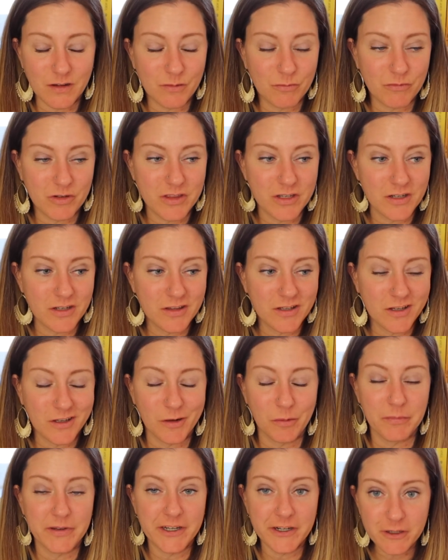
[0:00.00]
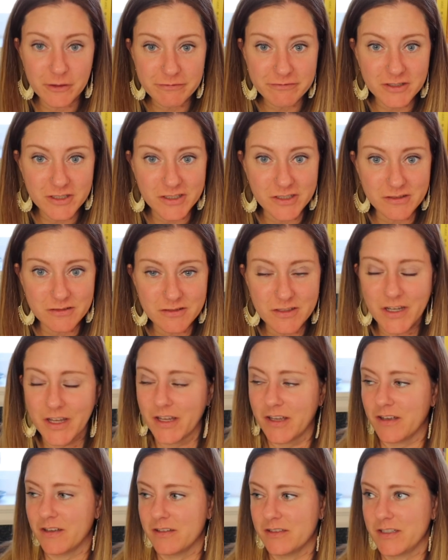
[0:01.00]
with anything, and I'm here for you,
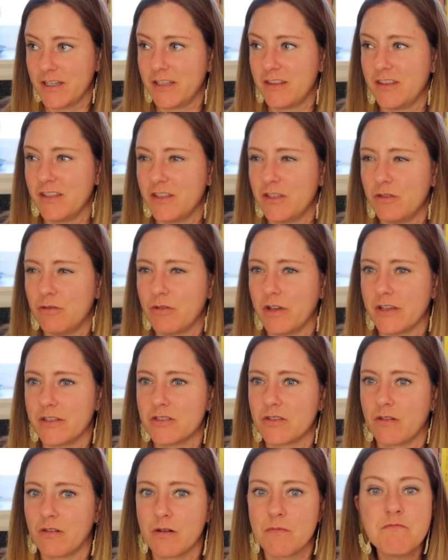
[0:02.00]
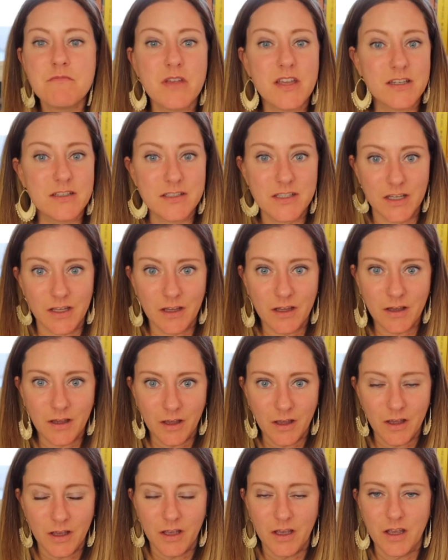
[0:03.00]
and I think you guys are amazing,
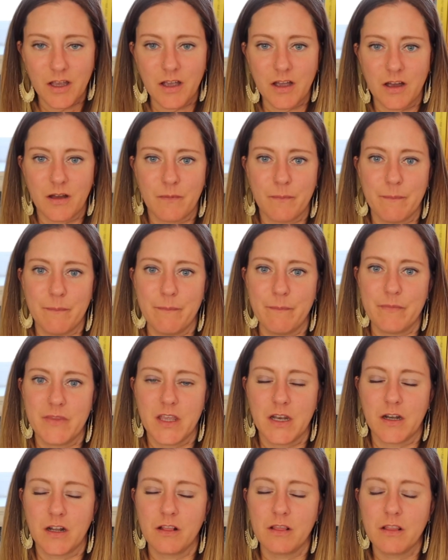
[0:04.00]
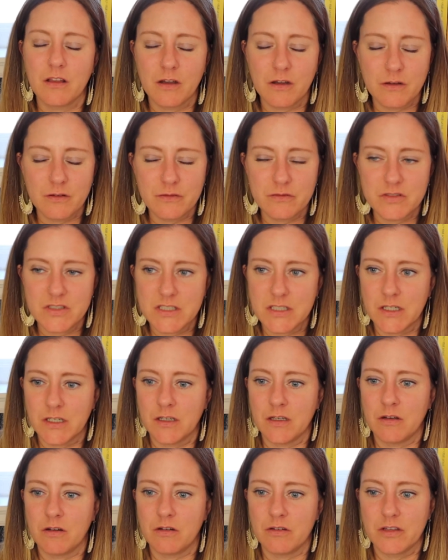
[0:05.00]
and I love
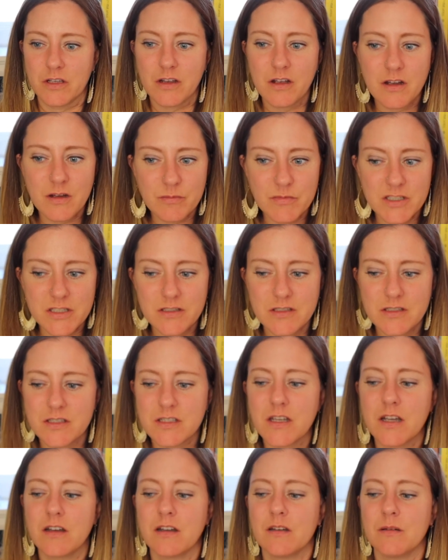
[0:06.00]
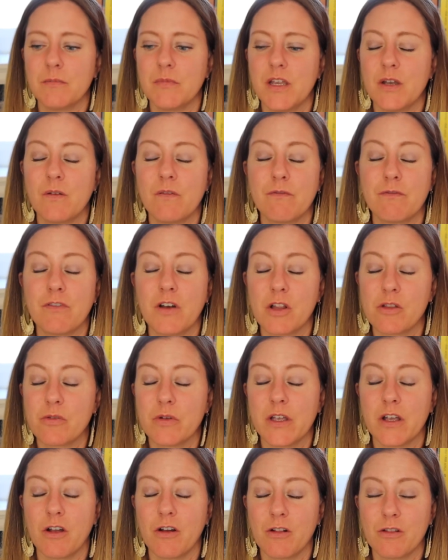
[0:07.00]
seeing all the comments and
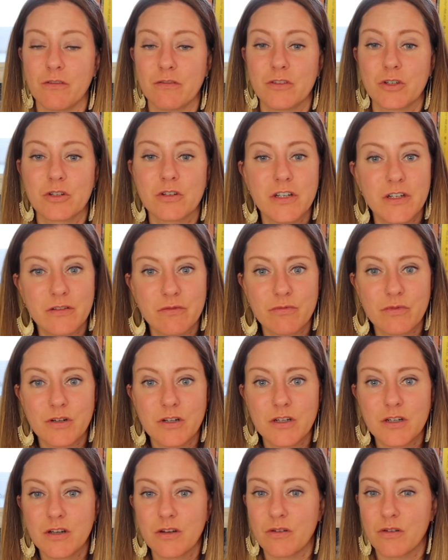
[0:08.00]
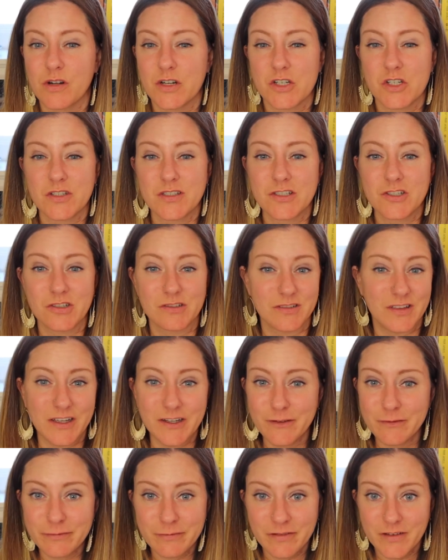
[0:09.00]
following all of the creative work or just your
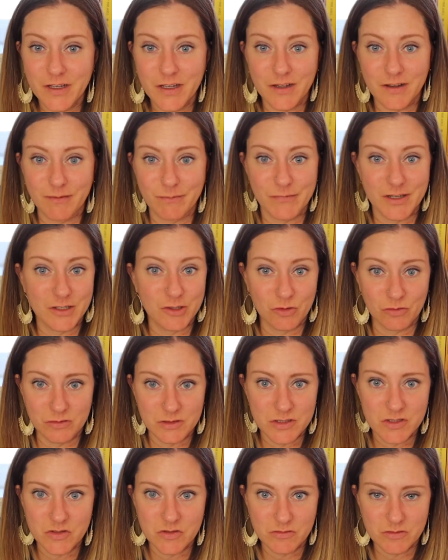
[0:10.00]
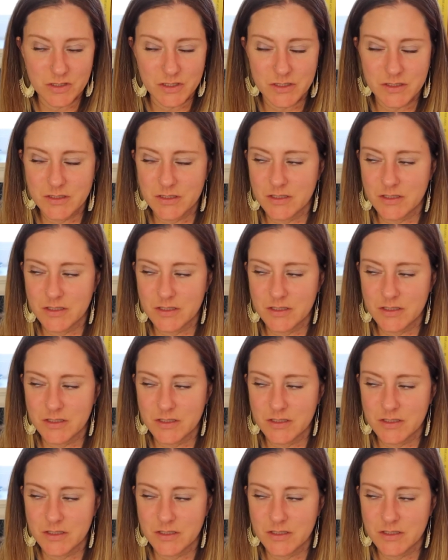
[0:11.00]
life and your stories.